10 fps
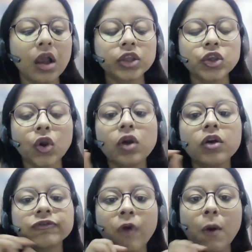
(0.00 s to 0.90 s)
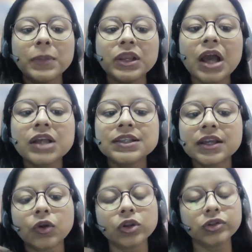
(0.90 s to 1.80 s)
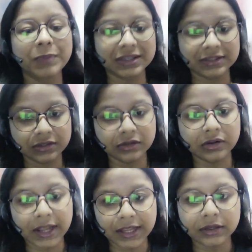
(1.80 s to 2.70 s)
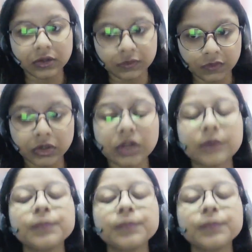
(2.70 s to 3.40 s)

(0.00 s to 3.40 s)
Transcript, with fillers: your formulas are not pasted, right, in Word.